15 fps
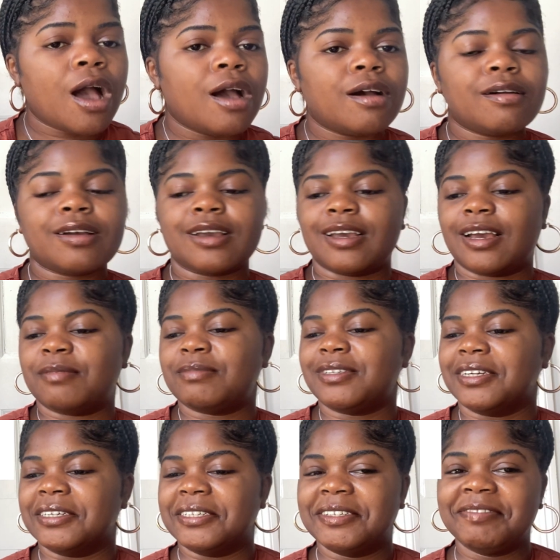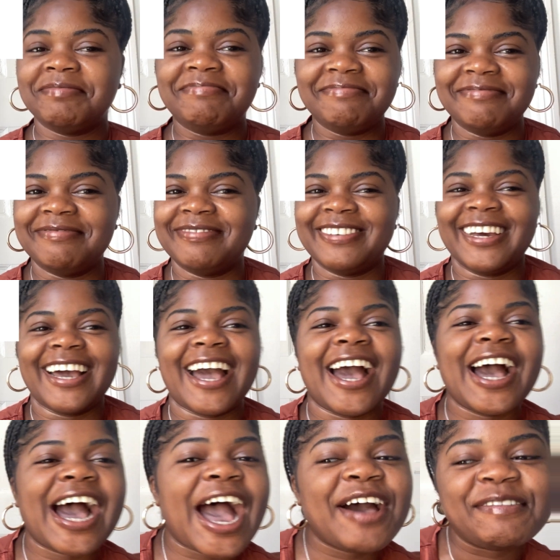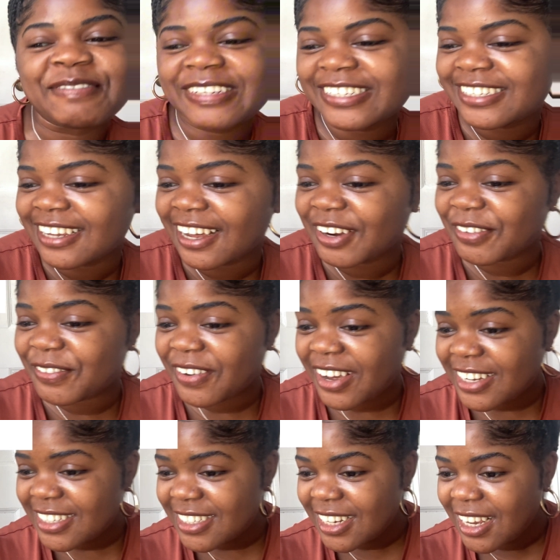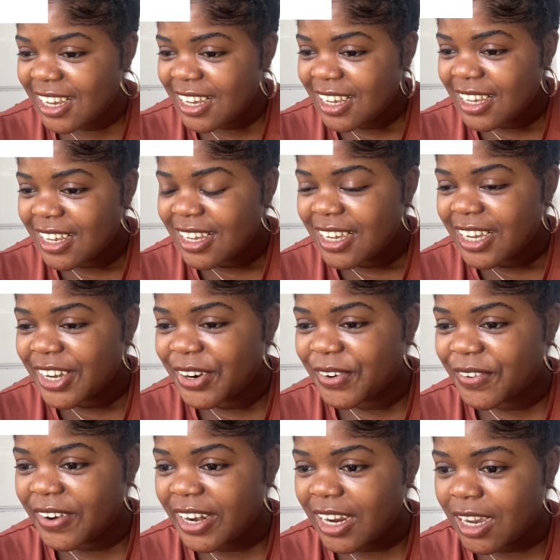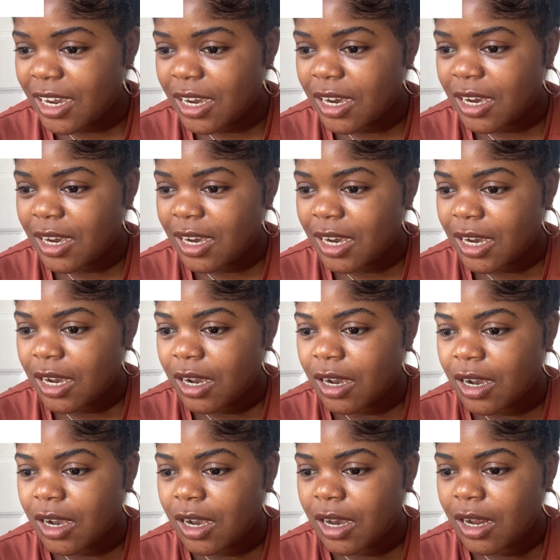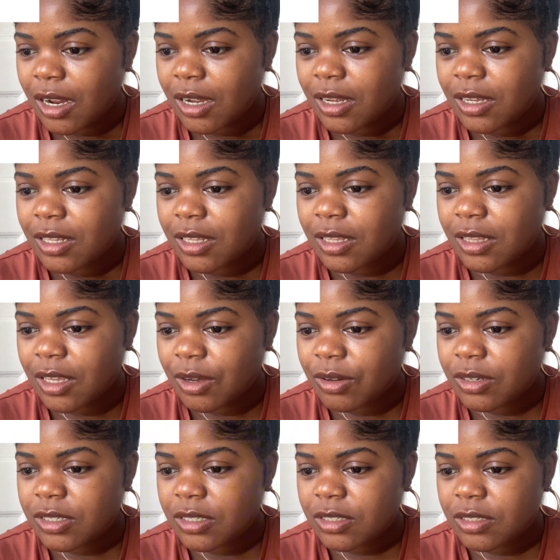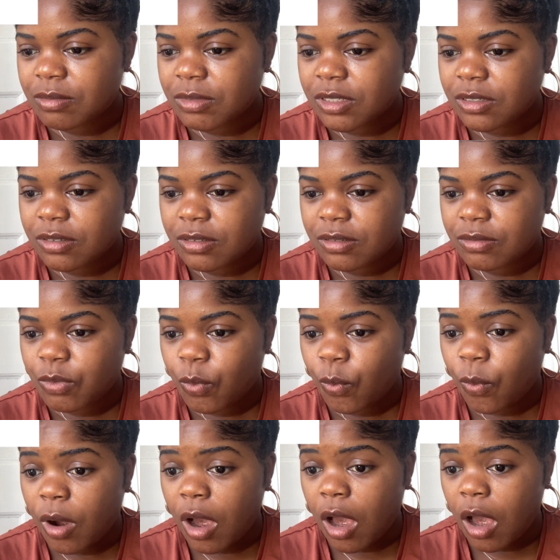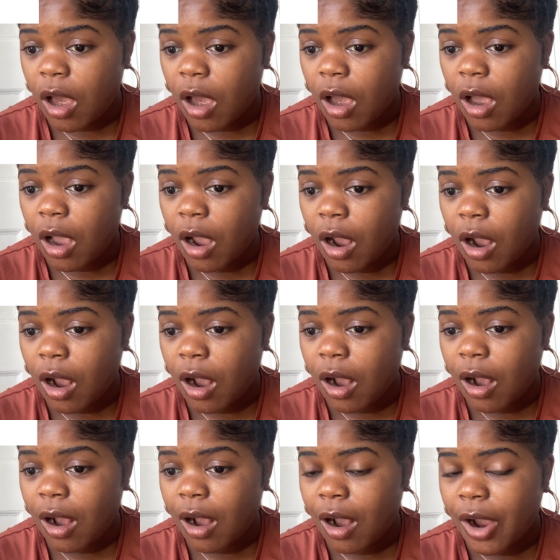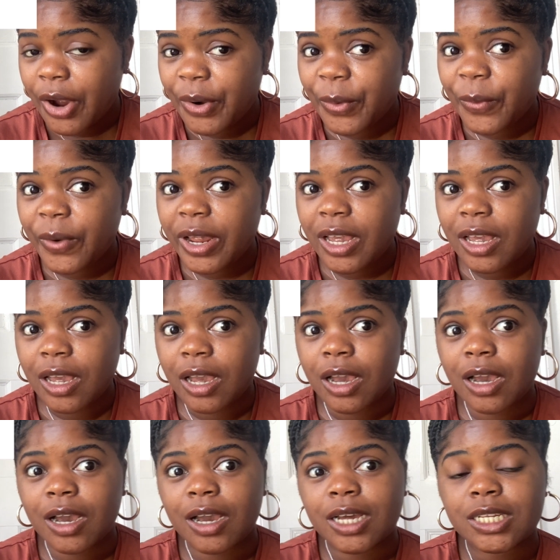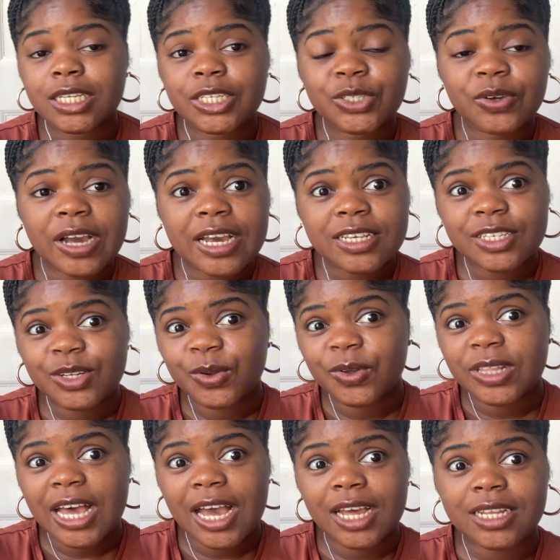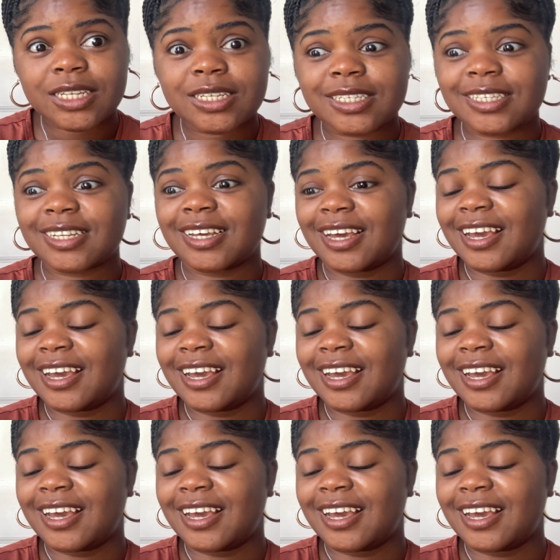Okay, I'm done. I'm done. What? Greek? The Old Testament? Wow. Greek. Did you guys know that?